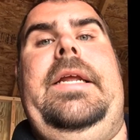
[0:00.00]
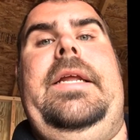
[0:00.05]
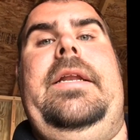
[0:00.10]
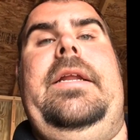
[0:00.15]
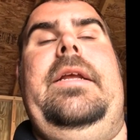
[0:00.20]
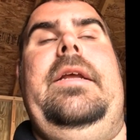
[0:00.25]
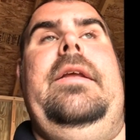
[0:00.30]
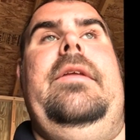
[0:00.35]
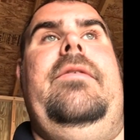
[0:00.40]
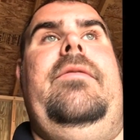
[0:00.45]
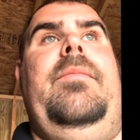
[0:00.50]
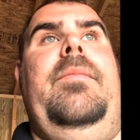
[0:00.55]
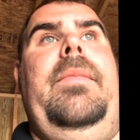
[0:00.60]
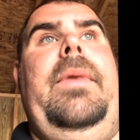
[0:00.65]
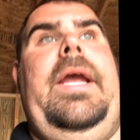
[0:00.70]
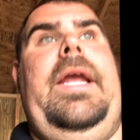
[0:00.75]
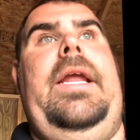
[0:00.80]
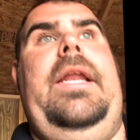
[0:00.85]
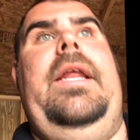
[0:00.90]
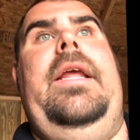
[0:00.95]
it has
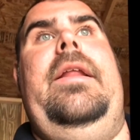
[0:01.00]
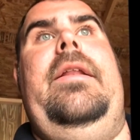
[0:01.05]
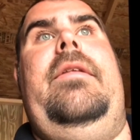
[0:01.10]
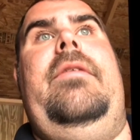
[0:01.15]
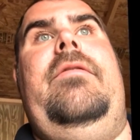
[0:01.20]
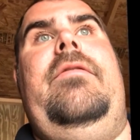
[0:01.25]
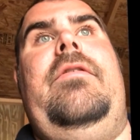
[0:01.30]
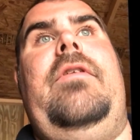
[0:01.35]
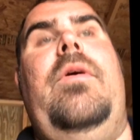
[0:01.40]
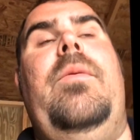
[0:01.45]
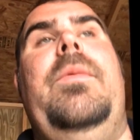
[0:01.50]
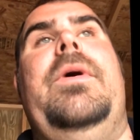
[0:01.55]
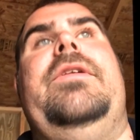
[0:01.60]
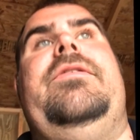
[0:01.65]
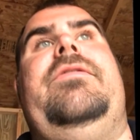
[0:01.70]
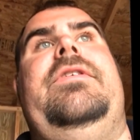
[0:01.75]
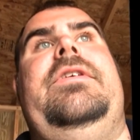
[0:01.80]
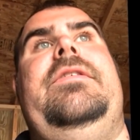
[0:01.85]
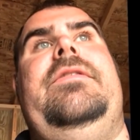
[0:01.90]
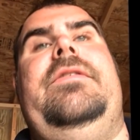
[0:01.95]
made it so
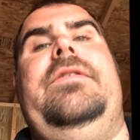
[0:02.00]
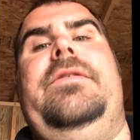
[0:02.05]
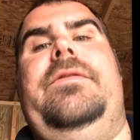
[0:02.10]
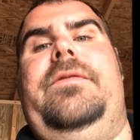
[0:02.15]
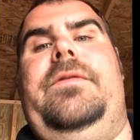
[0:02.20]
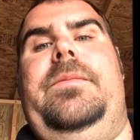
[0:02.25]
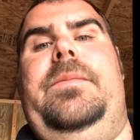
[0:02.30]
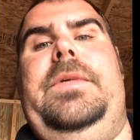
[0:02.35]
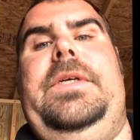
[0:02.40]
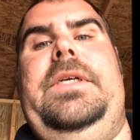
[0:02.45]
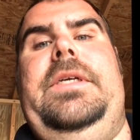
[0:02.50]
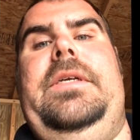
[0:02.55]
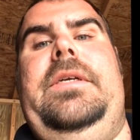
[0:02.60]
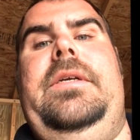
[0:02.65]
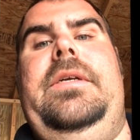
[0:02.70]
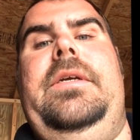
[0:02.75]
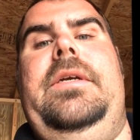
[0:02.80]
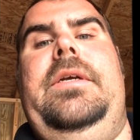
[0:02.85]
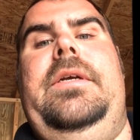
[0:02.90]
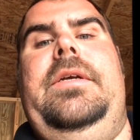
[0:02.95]
much easier for me
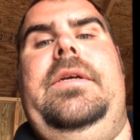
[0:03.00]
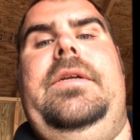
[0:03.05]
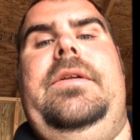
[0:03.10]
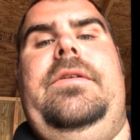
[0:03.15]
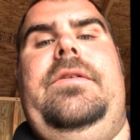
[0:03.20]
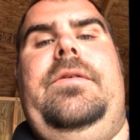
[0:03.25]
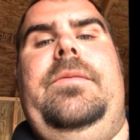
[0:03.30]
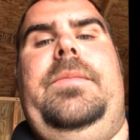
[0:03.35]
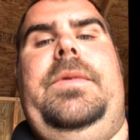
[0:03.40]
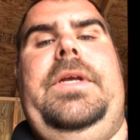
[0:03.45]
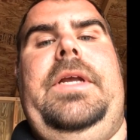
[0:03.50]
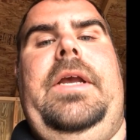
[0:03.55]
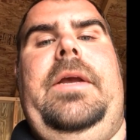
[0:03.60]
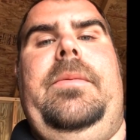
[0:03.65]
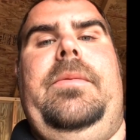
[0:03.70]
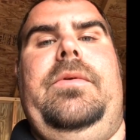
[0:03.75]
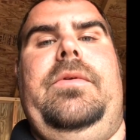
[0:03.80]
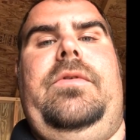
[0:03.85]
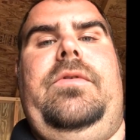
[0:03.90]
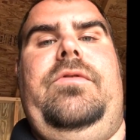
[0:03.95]
to be
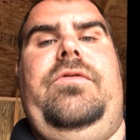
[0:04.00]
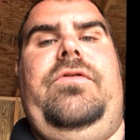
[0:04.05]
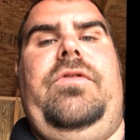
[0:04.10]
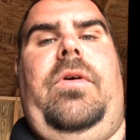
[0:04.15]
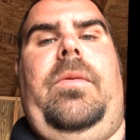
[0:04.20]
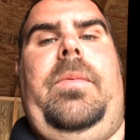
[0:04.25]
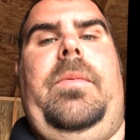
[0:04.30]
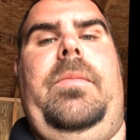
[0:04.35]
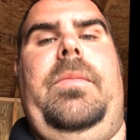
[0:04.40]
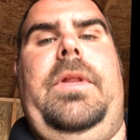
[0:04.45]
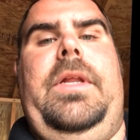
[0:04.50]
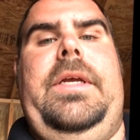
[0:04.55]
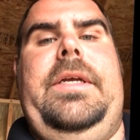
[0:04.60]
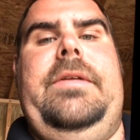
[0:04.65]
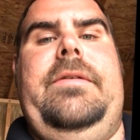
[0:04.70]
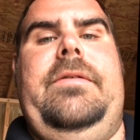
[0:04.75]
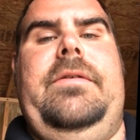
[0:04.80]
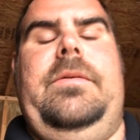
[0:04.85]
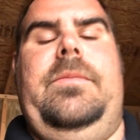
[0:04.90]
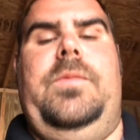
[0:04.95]
able to sharpen
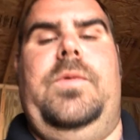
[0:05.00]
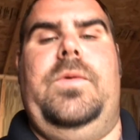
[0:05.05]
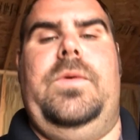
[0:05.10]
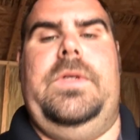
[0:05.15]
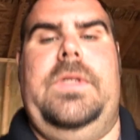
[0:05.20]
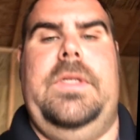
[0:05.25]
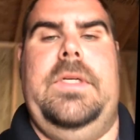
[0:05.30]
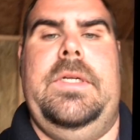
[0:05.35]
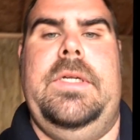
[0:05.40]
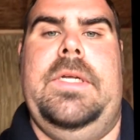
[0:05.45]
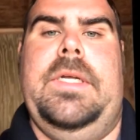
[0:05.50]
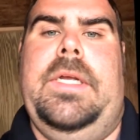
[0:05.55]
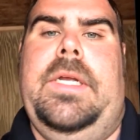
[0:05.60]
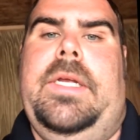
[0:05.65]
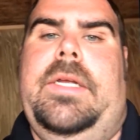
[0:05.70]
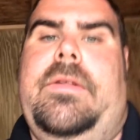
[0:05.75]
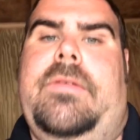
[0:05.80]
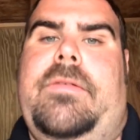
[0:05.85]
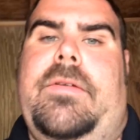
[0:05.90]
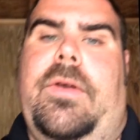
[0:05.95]
blades in the morning.
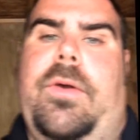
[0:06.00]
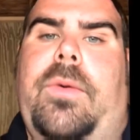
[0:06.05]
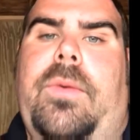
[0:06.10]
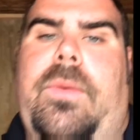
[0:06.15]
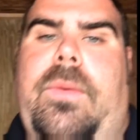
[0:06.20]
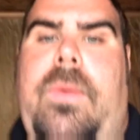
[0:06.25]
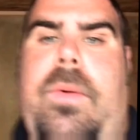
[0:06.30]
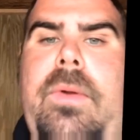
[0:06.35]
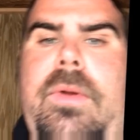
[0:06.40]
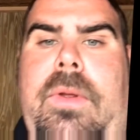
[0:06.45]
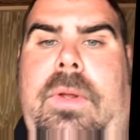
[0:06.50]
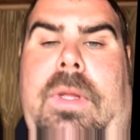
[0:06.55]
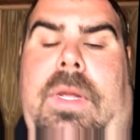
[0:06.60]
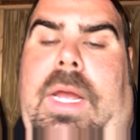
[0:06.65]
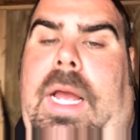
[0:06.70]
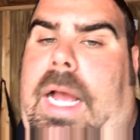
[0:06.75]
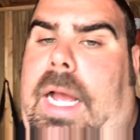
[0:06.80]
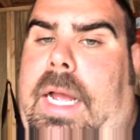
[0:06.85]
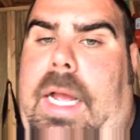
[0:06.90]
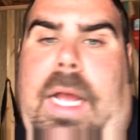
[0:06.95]
So
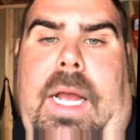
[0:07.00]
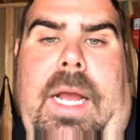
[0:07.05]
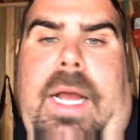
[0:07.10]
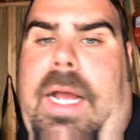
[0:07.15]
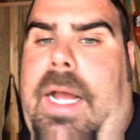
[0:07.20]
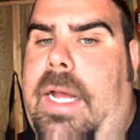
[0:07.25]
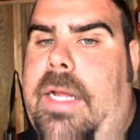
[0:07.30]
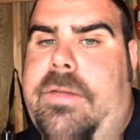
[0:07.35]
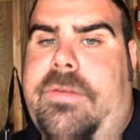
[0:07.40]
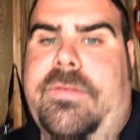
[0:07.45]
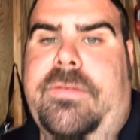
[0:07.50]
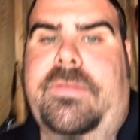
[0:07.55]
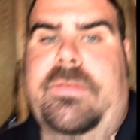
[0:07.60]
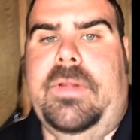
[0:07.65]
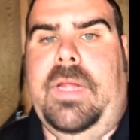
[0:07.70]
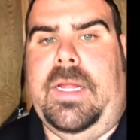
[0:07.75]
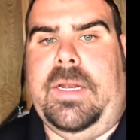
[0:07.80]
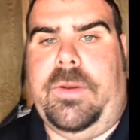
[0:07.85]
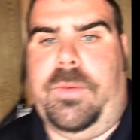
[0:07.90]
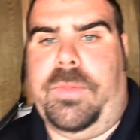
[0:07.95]

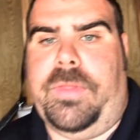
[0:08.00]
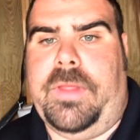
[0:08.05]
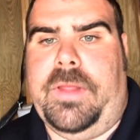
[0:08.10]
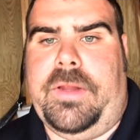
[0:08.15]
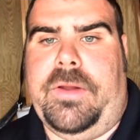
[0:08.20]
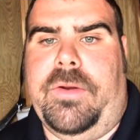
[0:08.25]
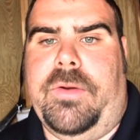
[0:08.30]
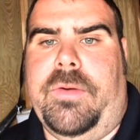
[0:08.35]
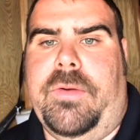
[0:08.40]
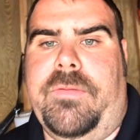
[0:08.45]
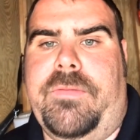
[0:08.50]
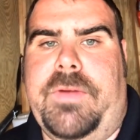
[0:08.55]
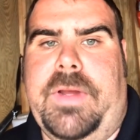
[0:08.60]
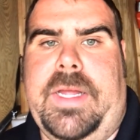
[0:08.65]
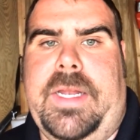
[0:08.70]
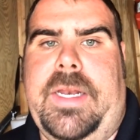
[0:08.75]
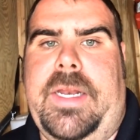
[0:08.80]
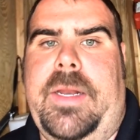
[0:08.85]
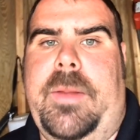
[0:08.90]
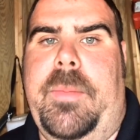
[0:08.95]
I don't think you're going to
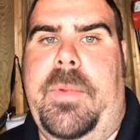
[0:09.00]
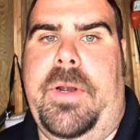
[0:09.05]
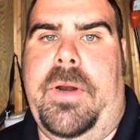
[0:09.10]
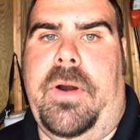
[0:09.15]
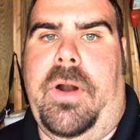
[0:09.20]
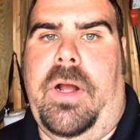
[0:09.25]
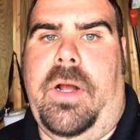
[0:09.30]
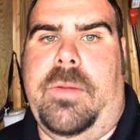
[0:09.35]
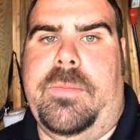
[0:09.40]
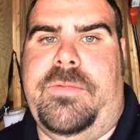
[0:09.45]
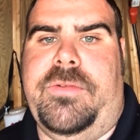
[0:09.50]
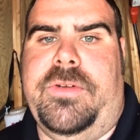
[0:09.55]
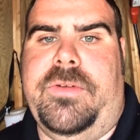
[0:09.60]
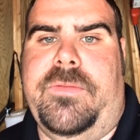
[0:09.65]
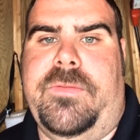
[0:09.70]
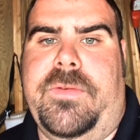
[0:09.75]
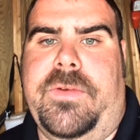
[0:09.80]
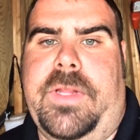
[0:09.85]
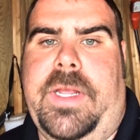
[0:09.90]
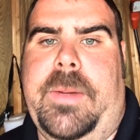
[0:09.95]
find any better option
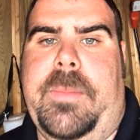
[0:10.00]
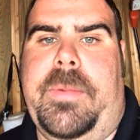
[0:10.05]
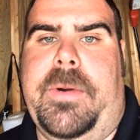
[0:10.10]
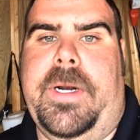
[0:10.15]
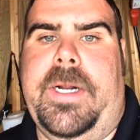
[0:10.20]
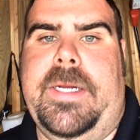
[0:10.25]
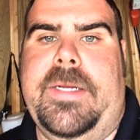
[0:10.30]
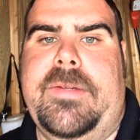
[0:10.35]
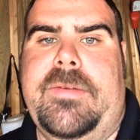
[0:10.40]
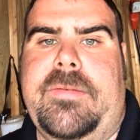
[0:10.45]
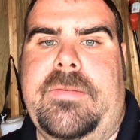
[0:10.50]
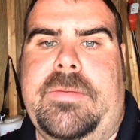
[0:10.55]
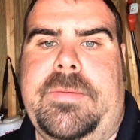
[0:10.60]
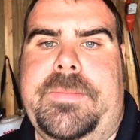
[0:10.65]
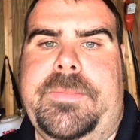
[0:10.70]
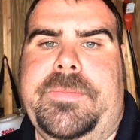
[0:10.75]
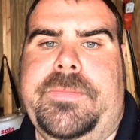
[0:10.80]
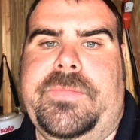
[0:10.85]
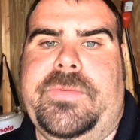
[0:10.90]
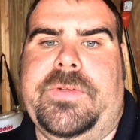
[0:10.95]
for that price.
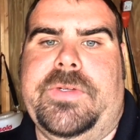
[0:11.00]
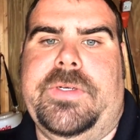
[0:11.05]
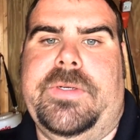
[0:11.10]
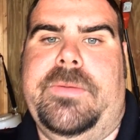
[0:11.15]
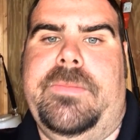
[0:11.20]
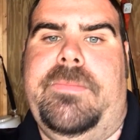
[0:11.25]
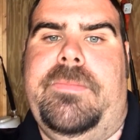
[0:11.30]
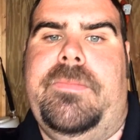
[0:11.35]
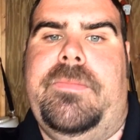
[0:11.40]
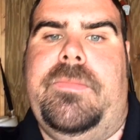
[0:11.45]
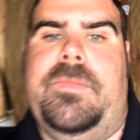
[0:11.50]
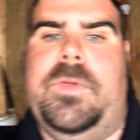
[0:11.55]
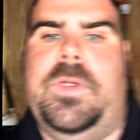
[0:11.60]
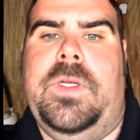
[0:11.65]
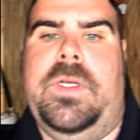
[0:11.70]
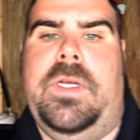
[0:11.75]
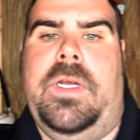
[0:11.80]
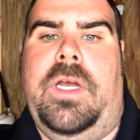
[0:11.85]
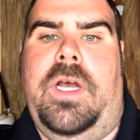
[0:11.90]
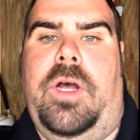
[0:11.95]
So
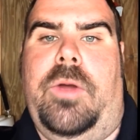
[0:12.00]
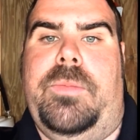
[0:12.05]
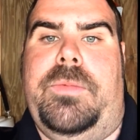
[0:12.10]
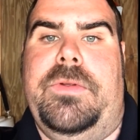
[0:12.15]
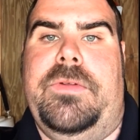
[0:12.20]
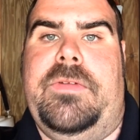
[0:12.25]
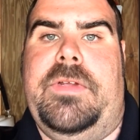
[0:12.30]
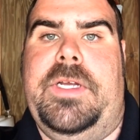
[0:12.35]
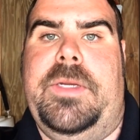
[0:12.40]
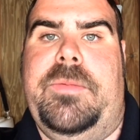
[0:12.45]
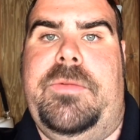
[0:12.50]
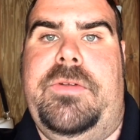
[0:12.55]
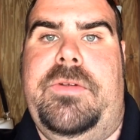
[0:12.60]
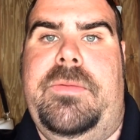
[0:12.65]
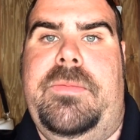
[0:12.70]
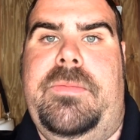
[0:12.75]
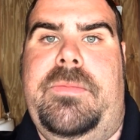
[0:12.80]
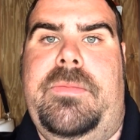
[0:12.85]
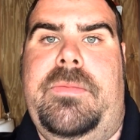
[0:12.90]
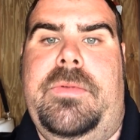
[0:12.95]
hope this helped
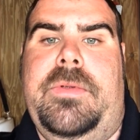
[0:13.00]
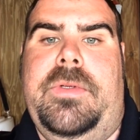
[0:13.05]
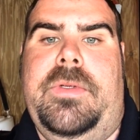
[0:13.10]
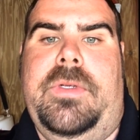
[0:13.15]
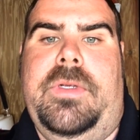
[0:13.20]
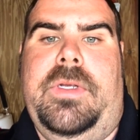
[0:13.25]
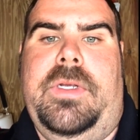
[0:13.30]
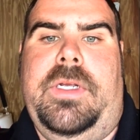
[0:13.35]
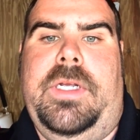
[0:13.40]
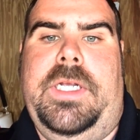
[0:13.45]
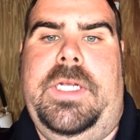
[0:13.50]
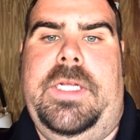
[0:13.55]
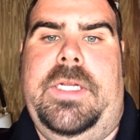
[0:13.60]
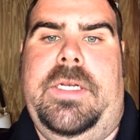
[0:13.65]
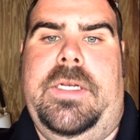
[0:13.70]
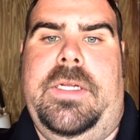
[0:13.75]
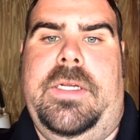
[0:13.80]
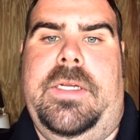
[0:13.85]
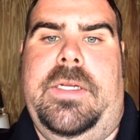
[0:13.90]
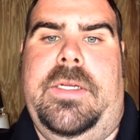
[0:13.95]
you,
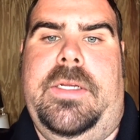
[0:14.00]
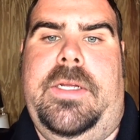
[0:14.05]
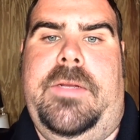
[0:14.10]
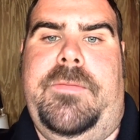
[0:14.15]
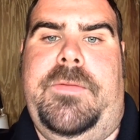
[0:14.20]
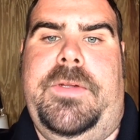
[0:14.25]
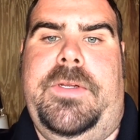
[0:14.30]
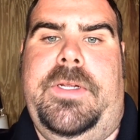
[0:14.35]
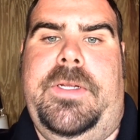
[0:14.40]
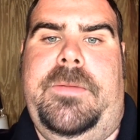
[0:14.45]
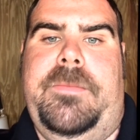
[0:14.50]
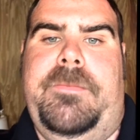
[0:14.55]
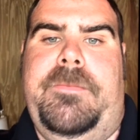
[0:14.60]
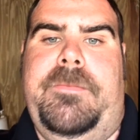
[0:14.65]
and have a good day.